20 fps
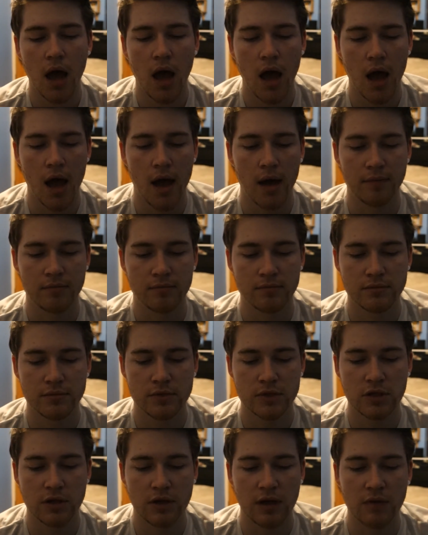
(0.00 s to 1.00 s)

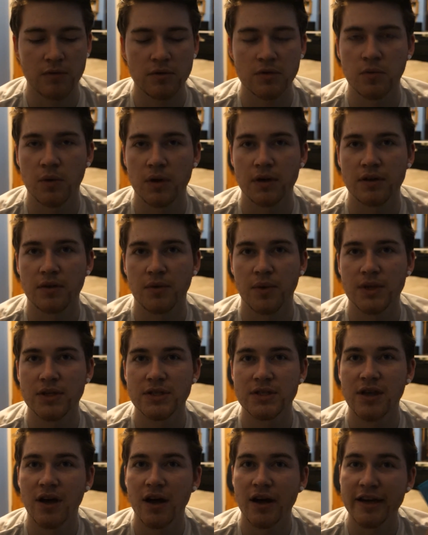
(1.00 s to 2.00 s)
So that was one of the
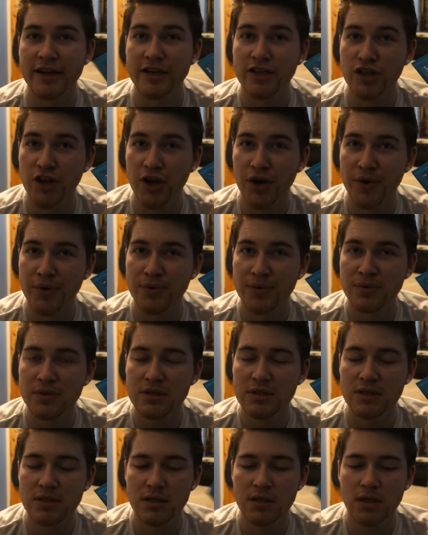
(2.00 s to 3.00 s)
ones that I chose.